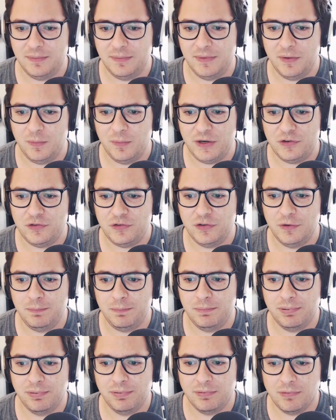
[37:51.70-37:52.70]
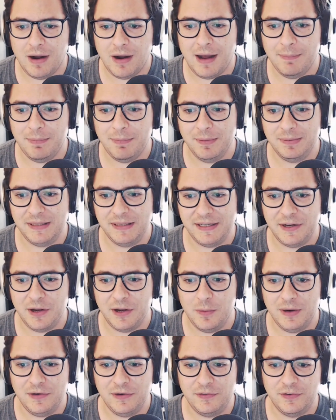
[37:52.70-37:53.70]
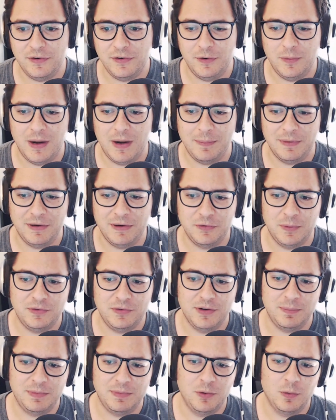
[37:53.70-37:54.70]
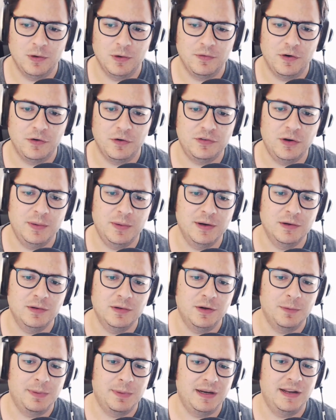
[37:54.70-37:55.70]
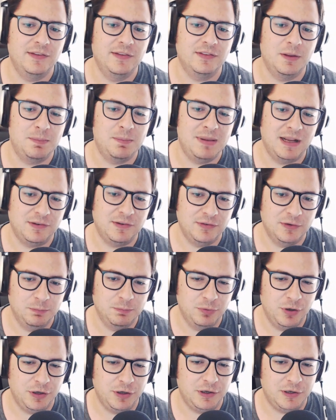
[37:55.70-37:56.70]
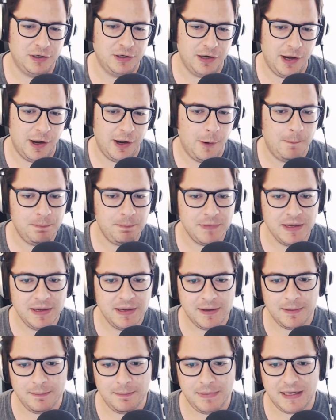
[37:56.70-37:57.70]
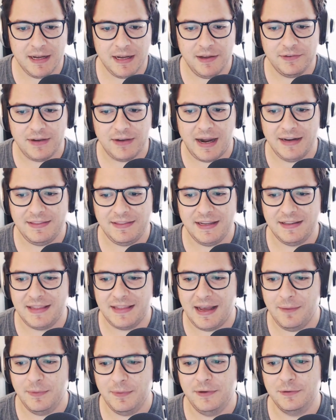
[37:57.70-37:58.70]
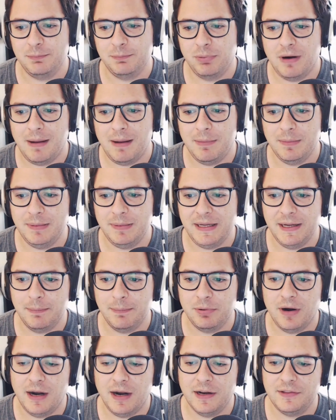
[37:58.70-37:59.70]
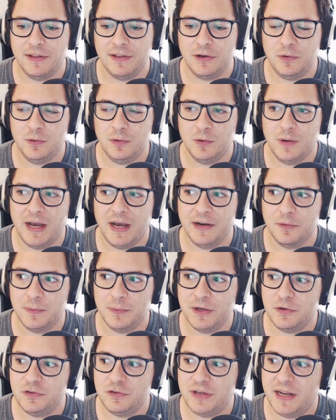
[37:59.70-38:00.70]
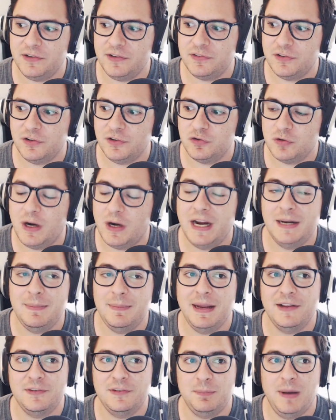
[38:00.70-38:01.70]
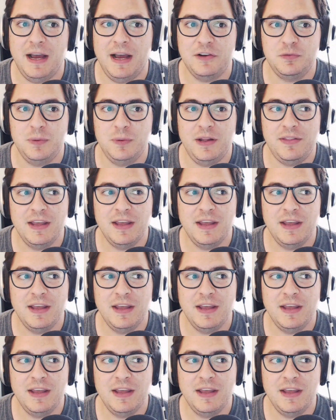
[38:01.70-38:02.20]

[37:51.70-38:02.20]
that we should probably go into, I'm going to switch up the order of our show here a little bit, is the Pixel Book Go. Mm-hmm. Because I think that was probably a product that Google had a real chance to try and make a splash with